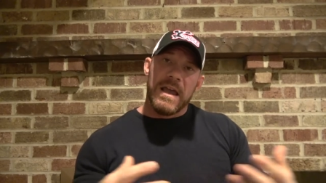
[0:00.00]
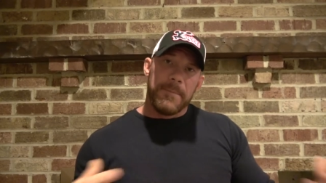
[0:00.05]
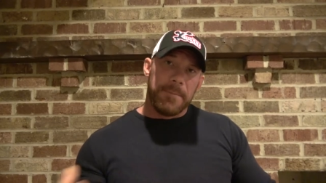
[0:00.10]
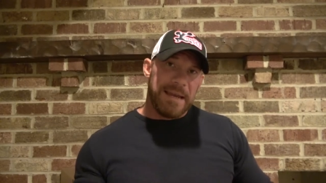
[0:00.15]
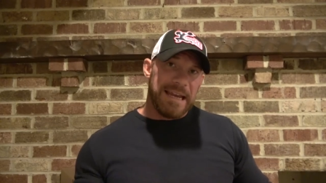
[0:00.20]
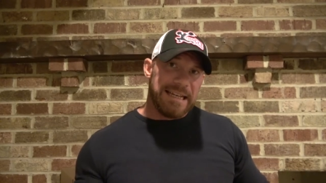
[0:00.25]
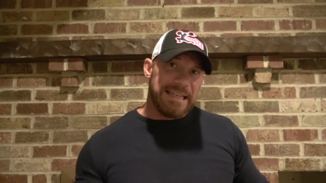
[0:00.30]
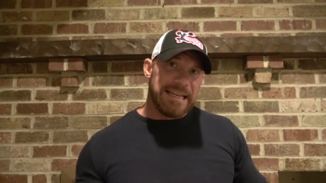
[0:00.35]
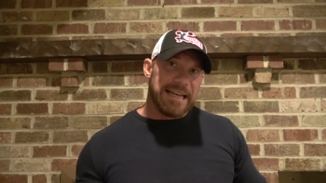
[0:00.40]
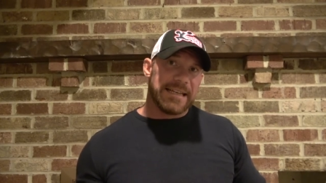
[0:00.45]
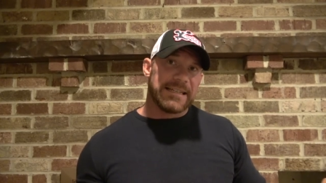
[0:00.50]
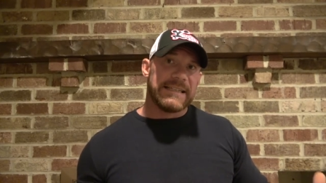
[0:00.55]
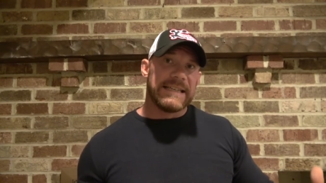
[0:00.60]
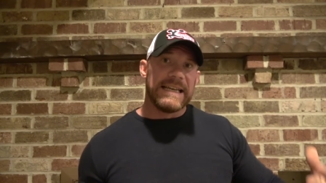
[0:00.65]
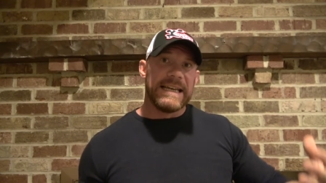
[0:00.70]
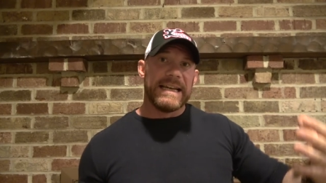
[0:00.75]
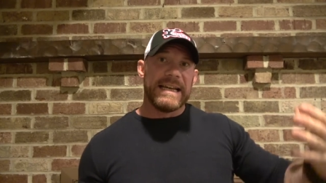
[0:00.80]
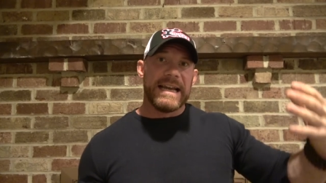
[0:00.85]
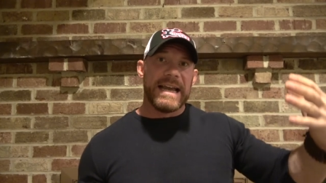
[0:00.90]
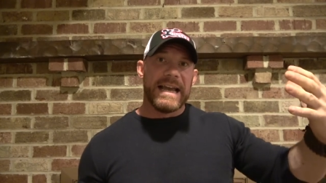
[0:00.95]

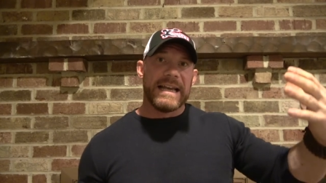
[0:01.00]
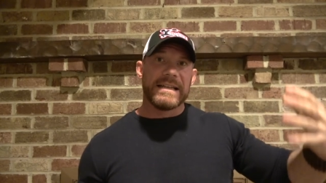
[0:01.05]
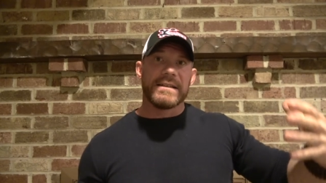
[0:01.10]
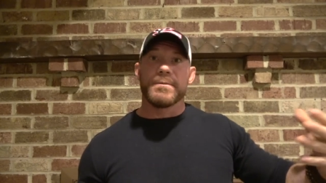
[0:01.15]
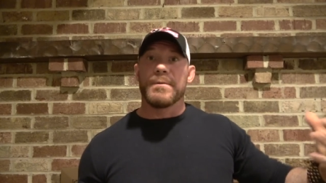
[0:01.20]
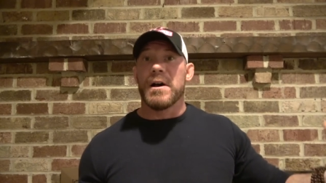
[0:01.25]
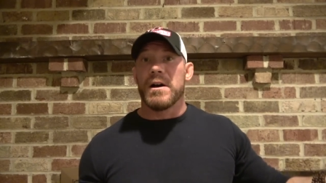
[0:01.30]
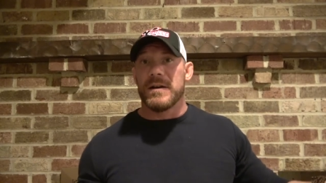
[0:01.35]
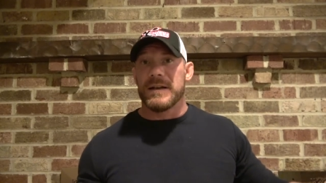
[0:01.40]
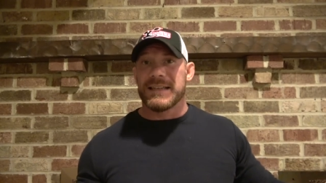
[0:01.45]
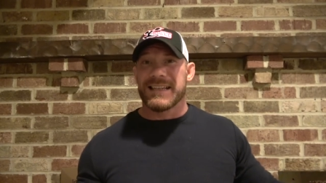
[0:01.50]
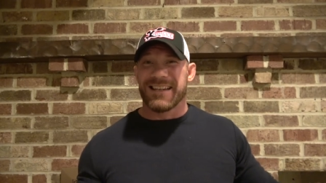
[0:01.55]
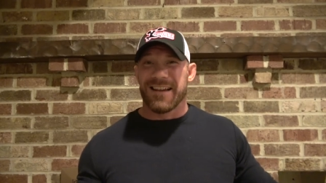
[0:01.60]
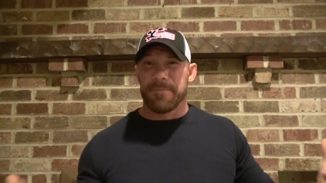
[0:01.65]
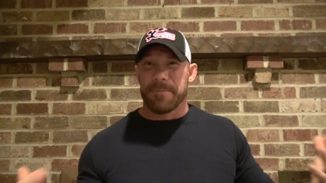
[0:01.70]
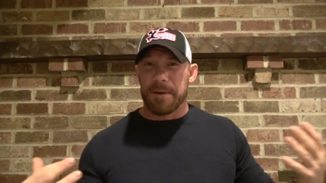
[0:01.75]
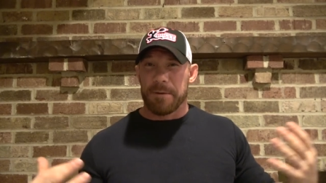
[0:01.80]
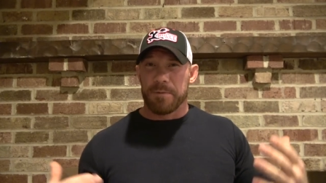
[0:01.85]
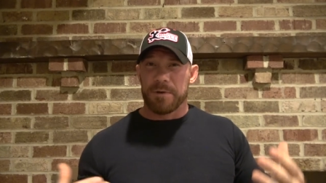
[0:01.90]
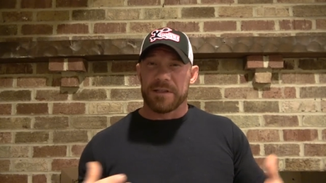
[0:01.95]
PTSD as well as
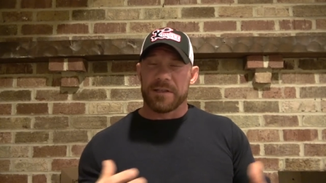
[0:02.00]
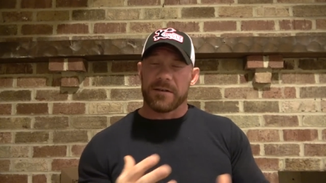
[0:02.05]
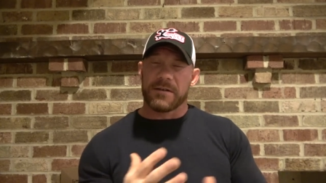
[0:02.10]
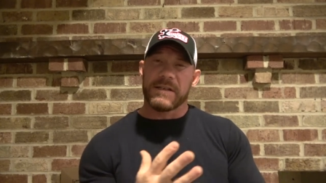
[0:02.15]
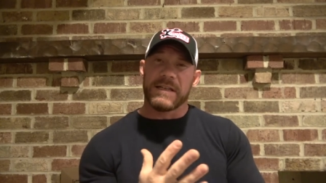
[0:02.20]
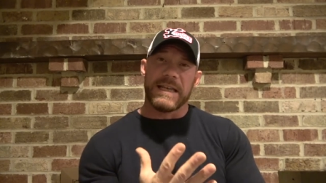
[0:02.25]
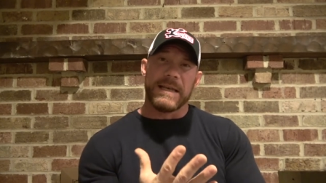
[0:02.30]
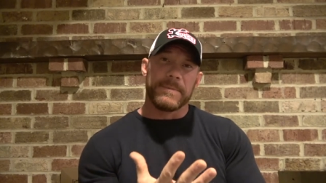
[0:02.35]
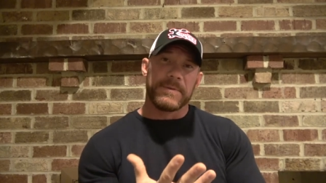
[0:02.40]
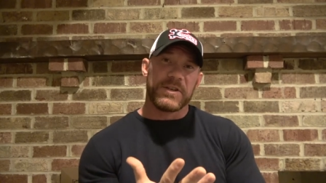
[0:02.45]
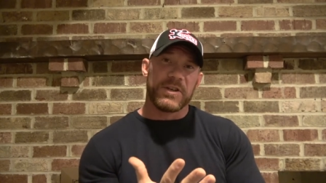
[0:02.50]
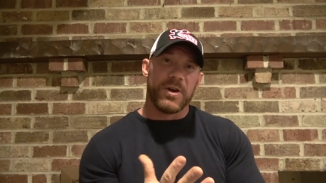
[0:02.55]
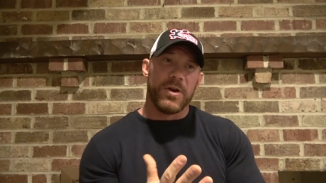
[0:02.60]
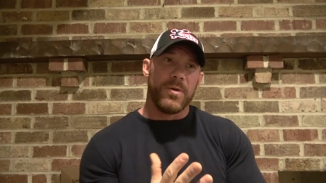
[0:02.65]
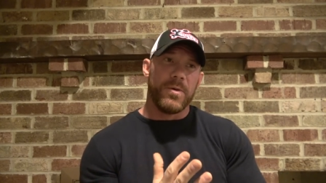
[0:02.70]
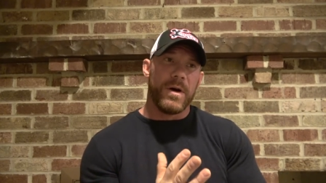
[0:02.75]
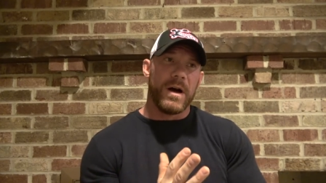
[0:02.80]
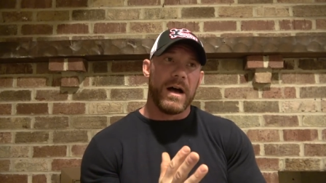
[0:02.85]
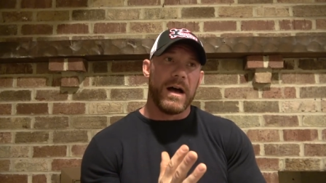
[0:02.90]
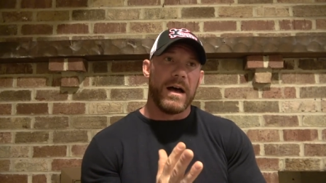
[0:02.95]
some people with their sleep.
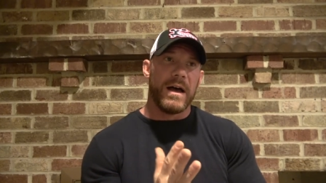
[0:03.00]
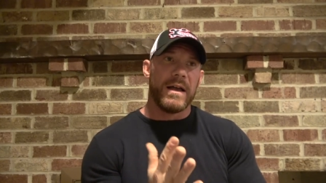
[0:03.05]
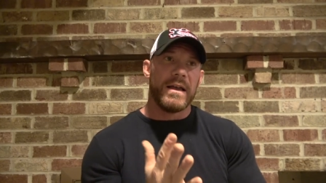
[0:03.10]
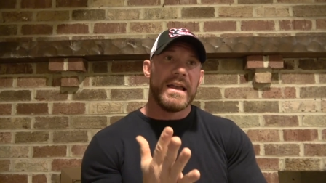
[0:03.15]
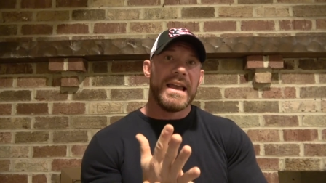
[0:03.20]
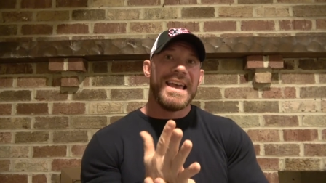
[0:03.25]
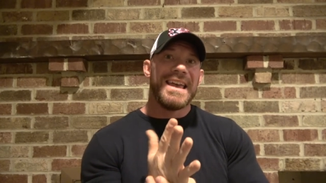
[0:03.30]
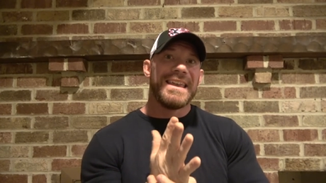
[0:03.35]
So uh,